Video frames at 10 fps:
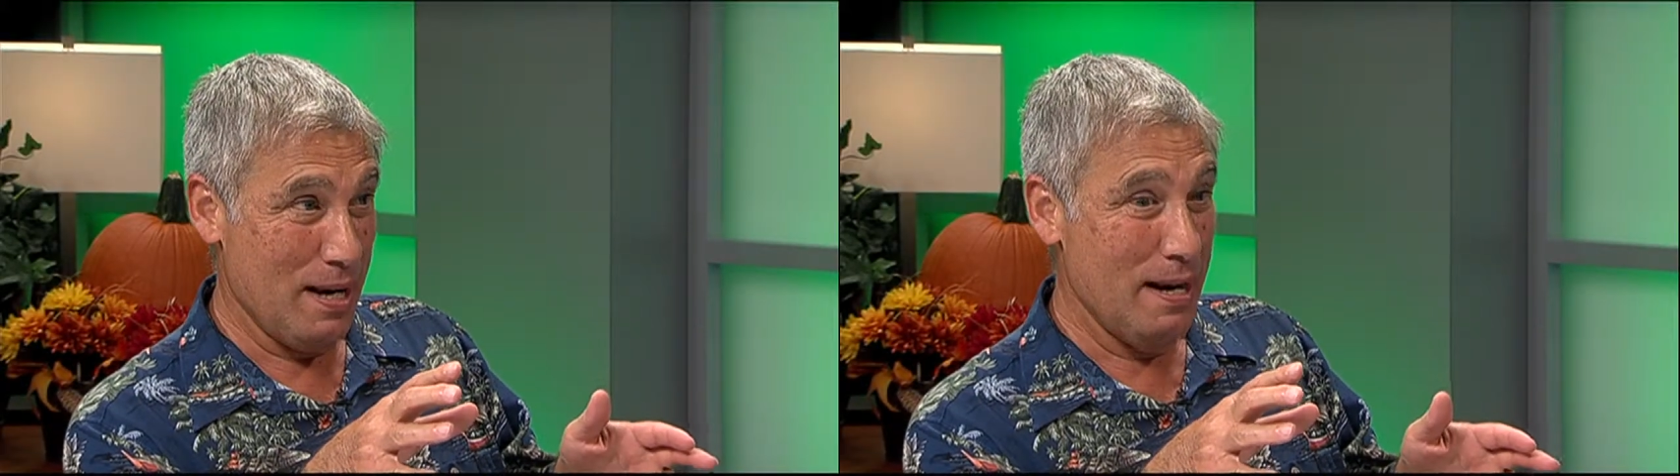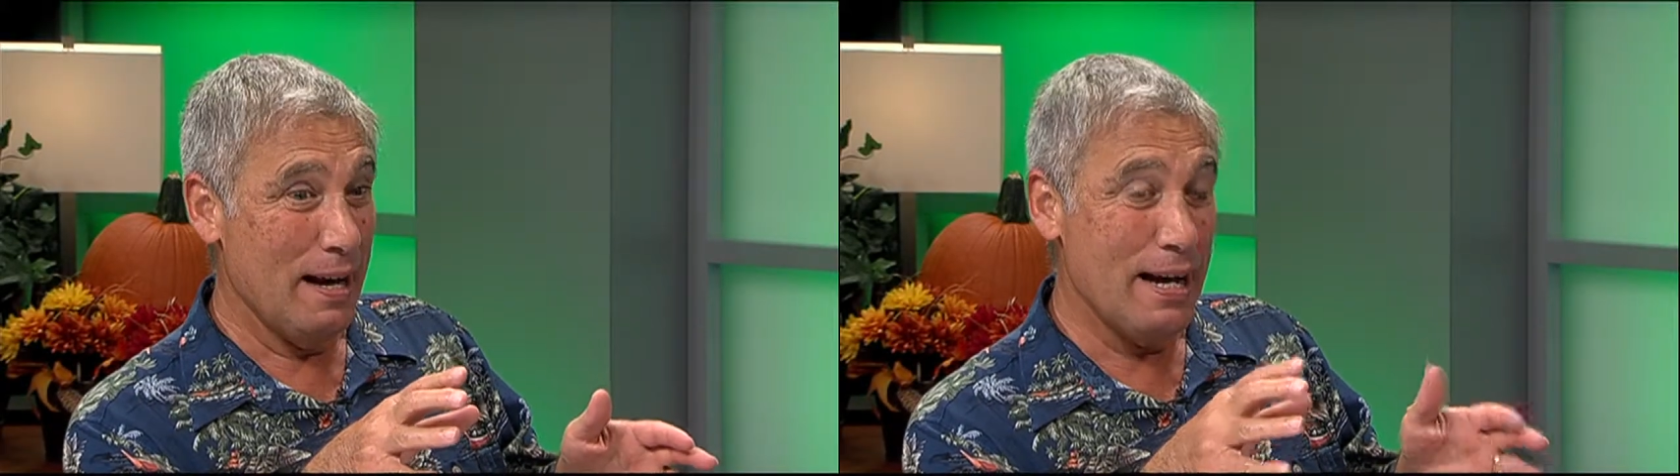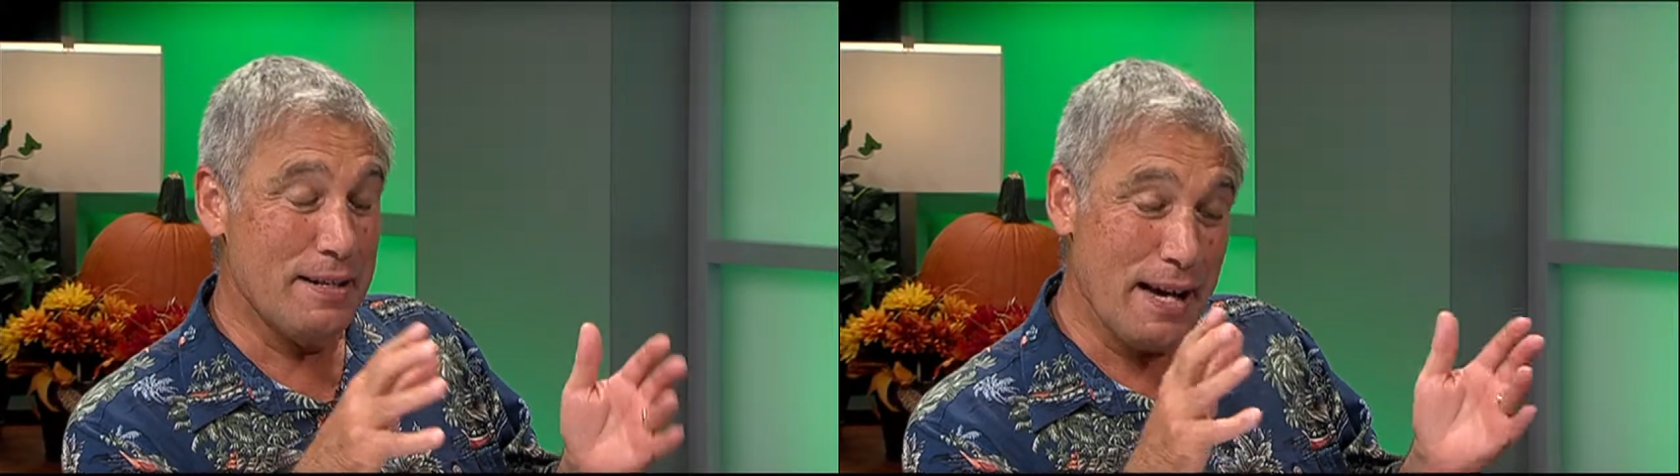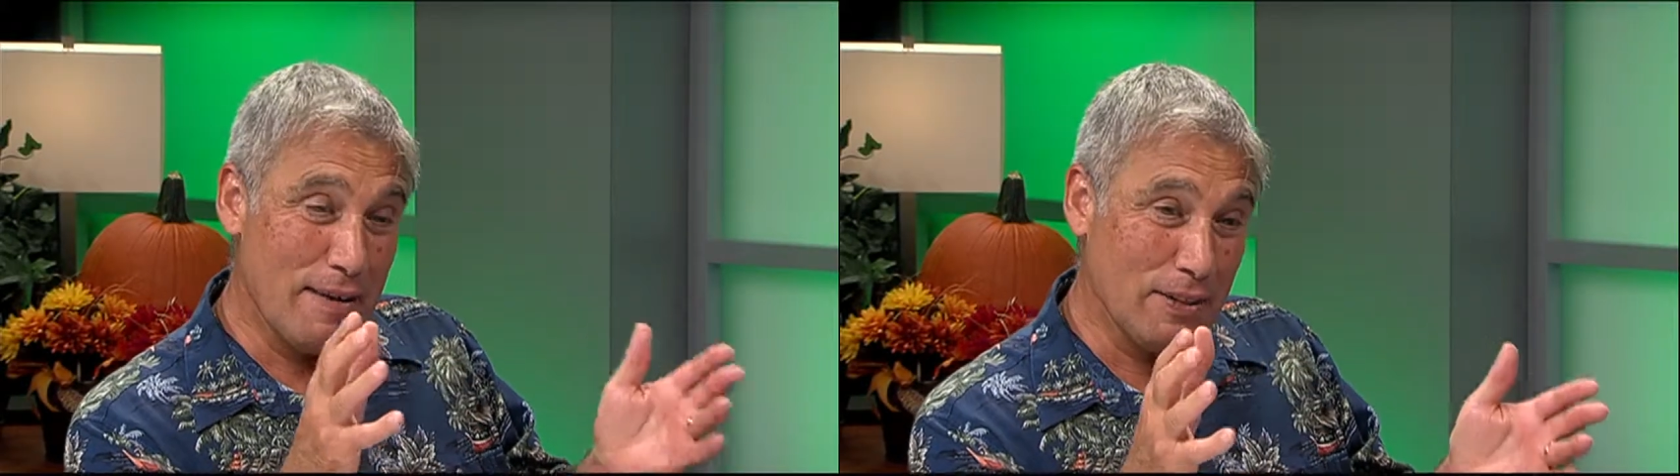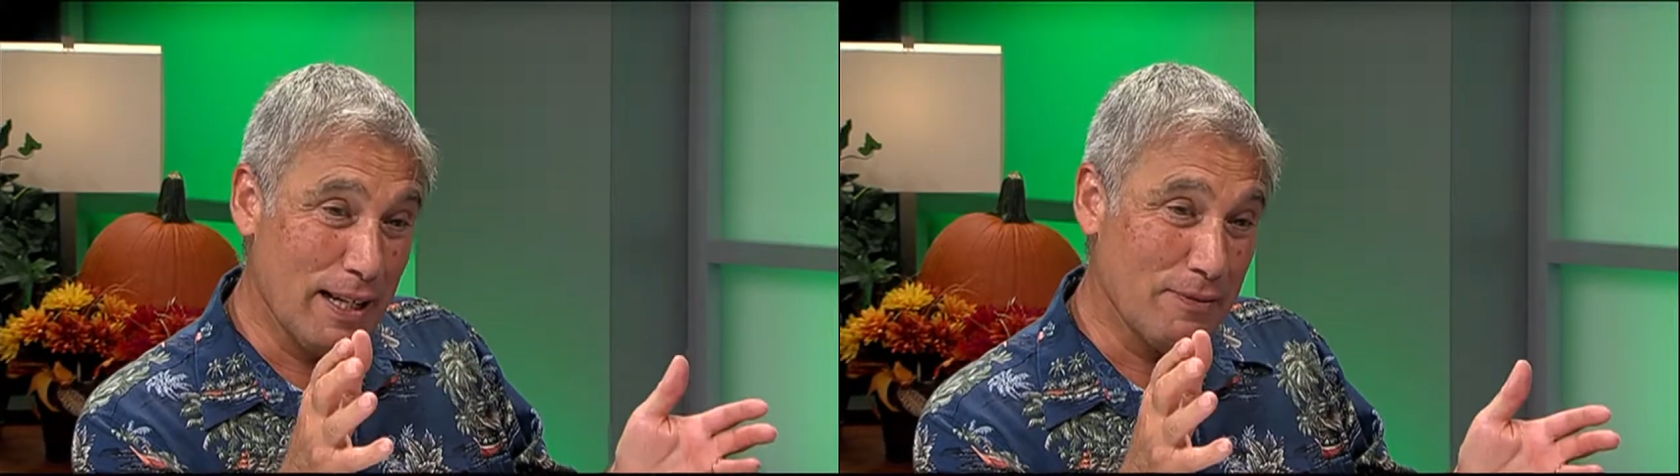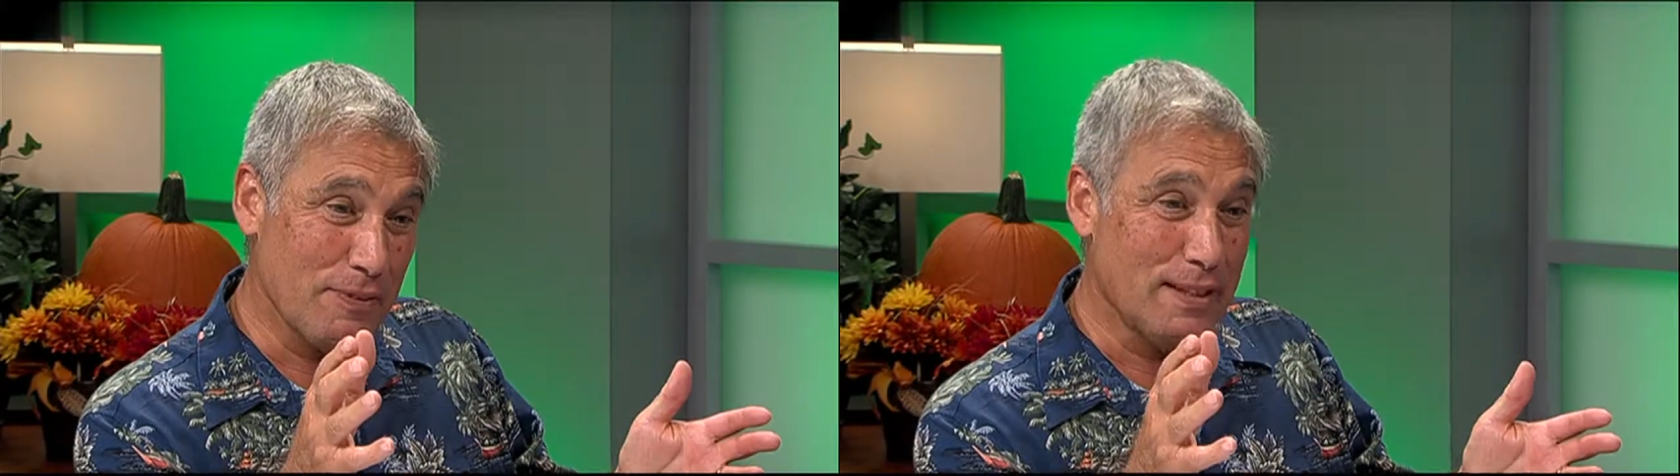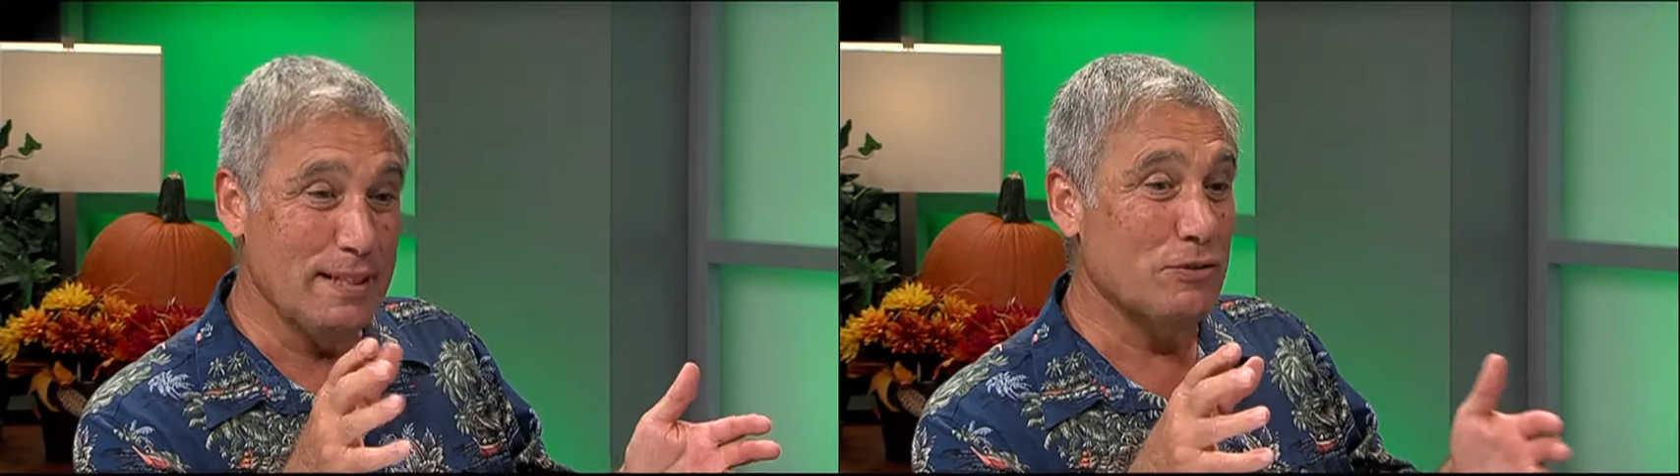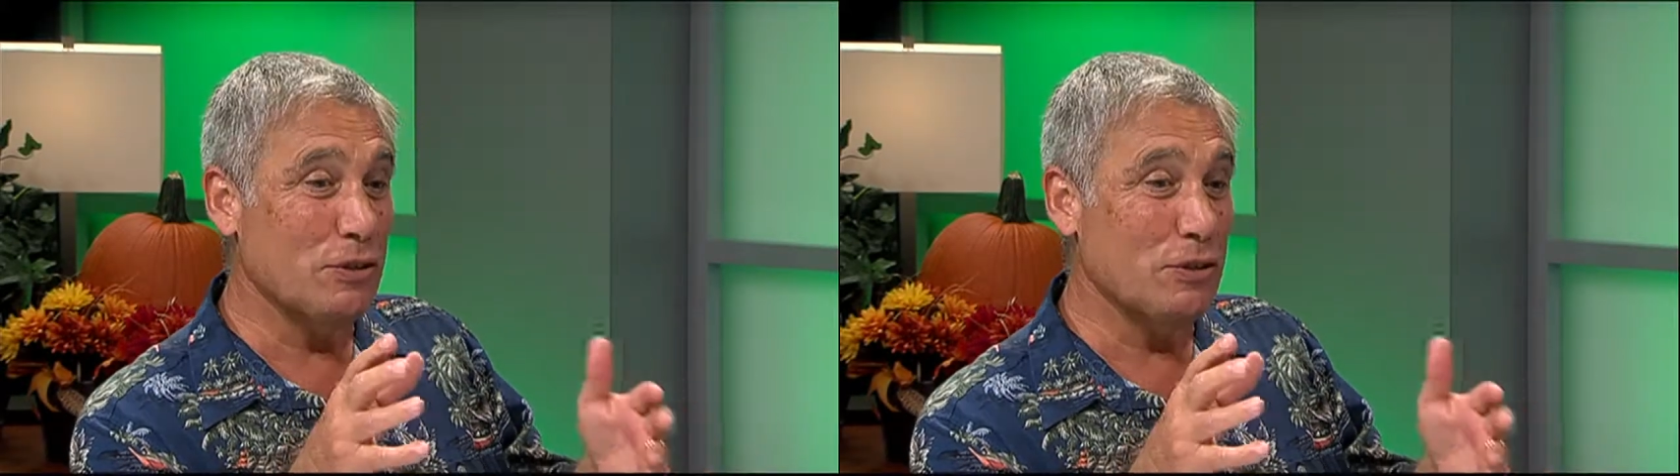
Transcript: Yeah. And you have a lot of fun.